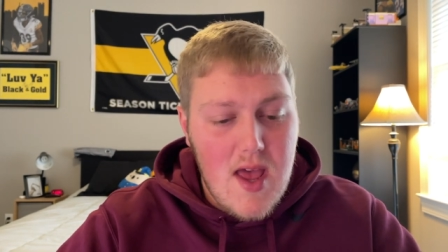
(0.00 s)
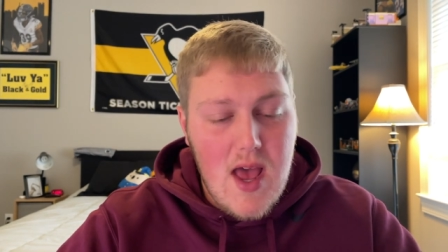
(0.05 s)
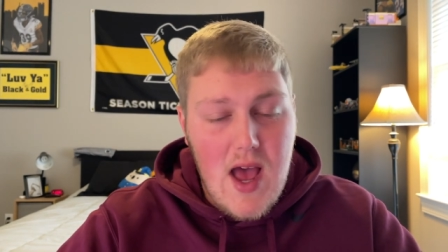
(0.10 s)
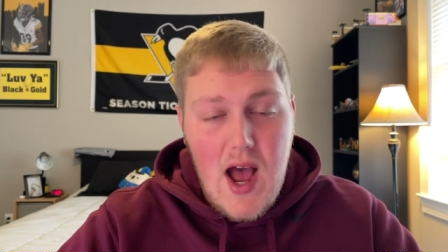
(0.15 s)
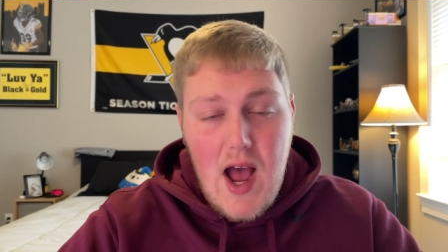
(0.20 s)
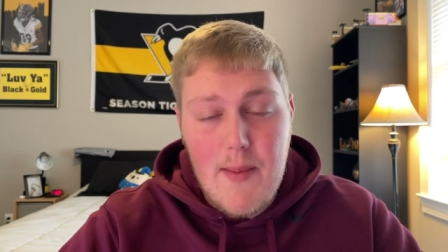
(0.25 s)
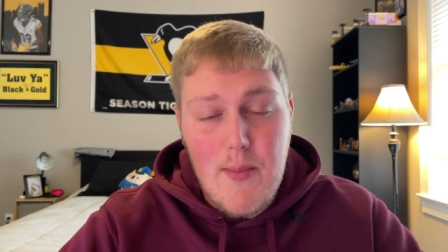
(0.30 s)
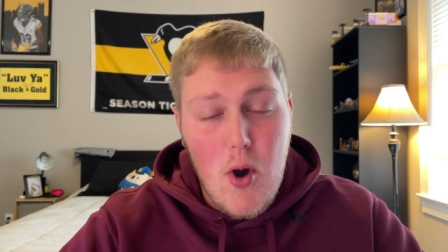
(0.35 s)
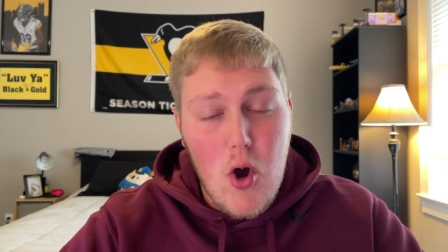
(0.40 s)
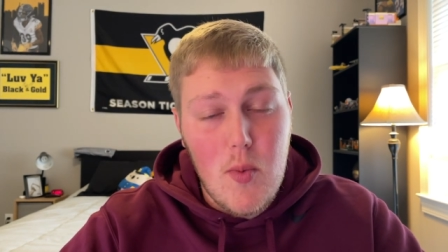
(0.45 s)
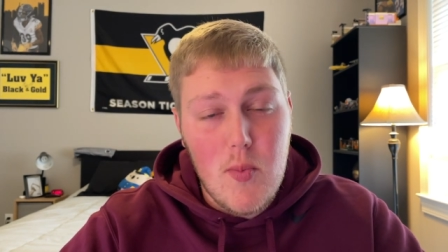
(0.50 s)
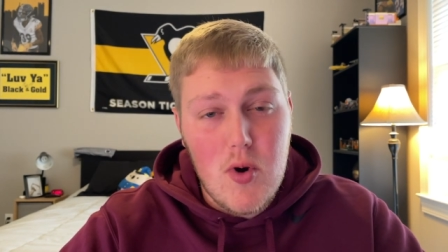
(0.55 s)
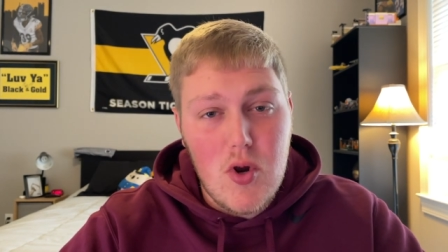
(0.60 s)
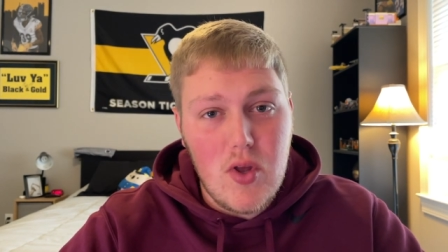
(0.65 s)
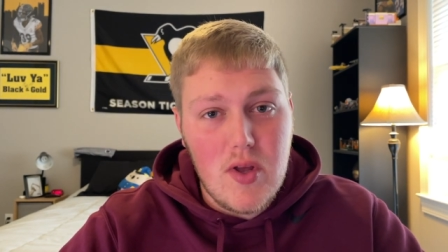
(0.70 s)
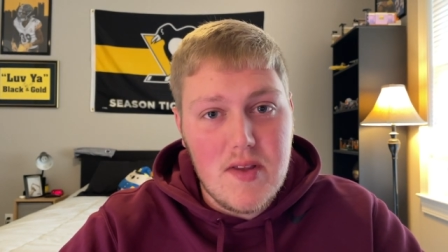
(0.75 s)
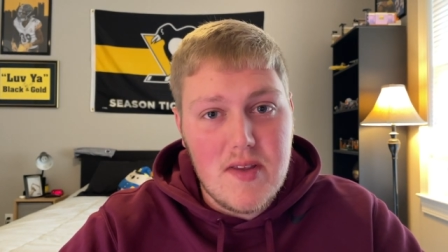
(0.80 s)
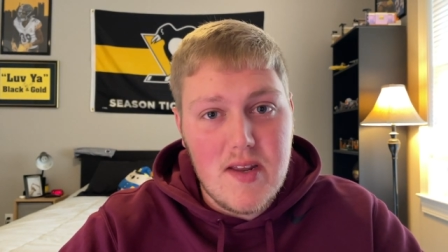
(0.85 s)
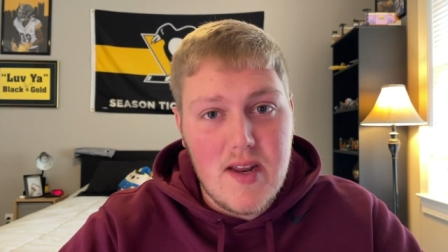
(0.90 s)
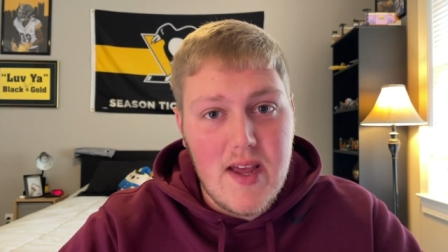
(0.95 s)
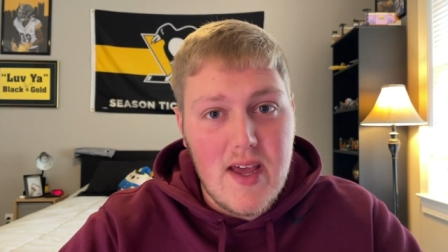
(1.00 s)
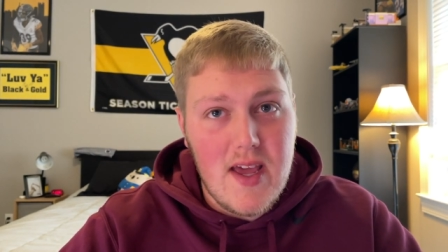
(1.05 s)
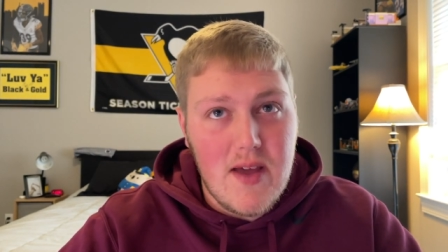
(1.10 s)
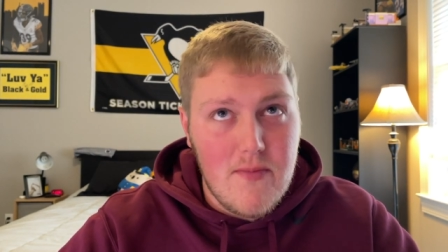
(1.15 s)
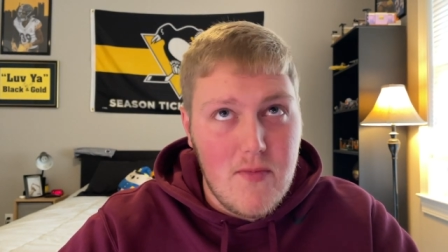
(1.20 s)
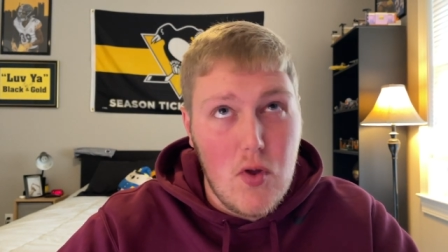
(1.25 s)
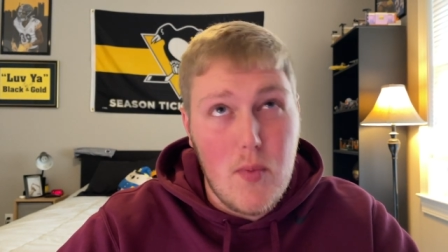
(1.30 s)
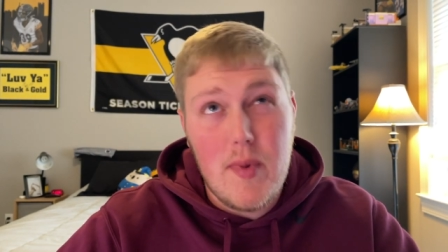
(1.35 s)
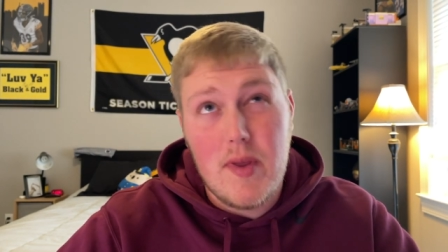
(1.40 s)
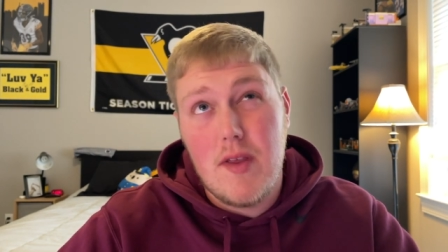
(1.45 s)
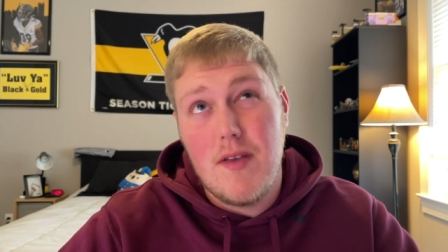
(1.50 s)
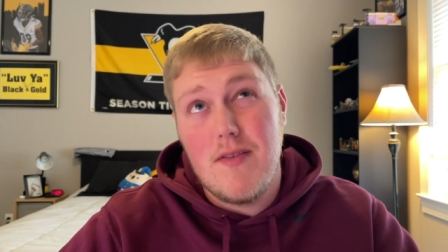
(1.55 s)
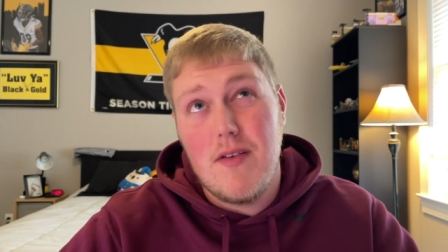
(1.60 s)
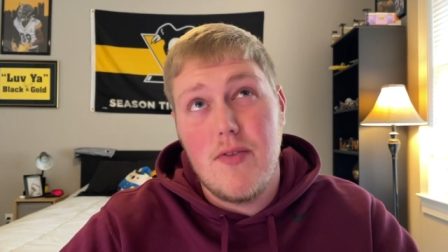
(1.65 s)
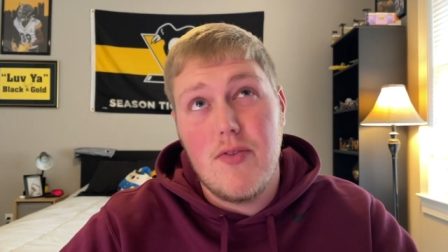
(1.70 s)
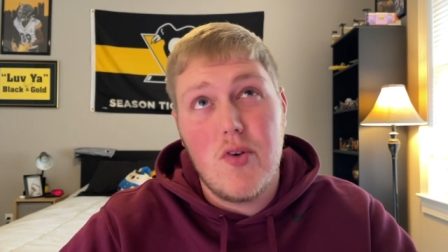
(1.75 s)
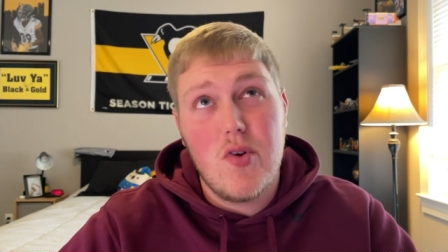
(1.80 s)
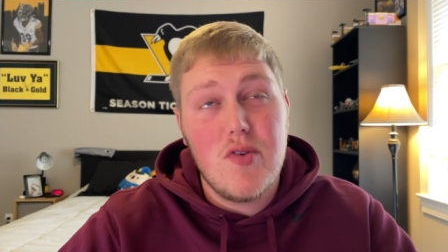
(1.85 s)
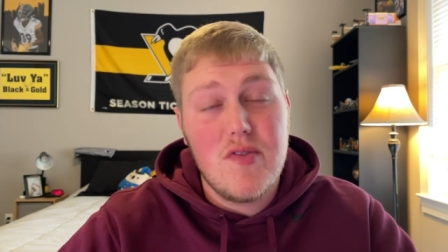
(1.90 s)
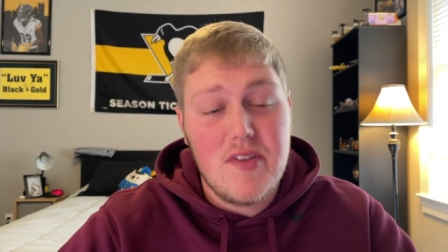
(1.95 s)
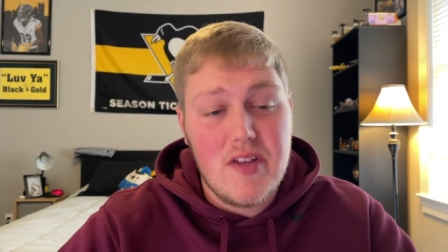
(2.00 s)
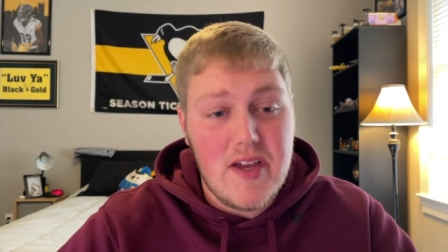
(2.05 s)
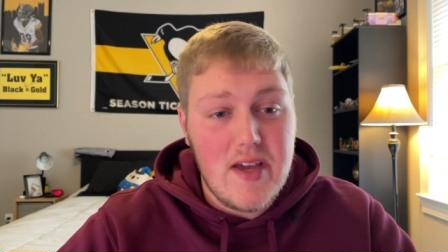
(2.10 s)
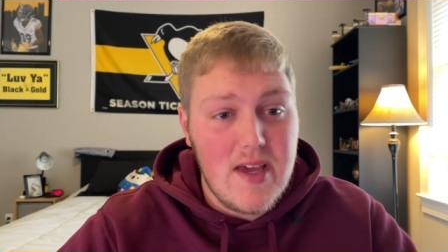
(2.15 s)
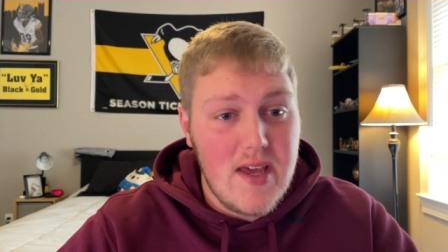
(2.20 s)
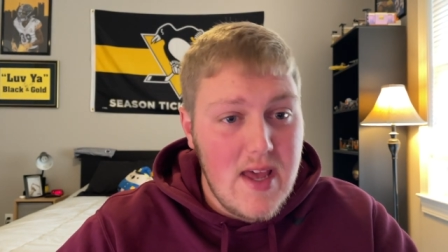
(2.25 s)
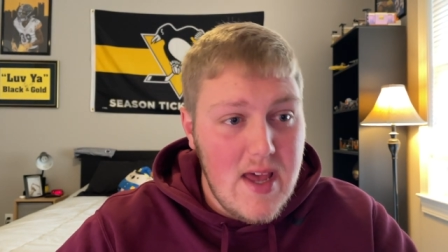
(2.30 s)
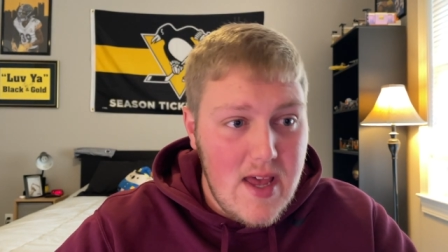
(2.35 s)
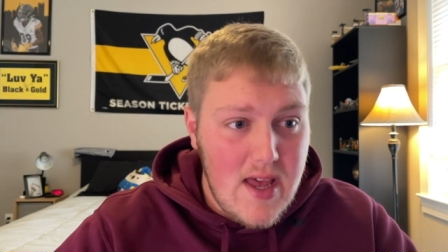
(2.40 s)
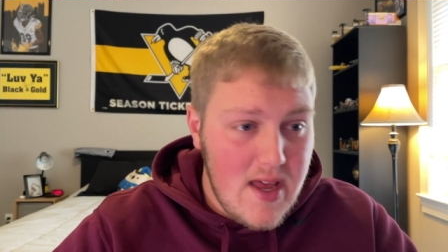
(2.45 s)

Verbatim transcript: I'm home early today. I'm filming this on Thursday.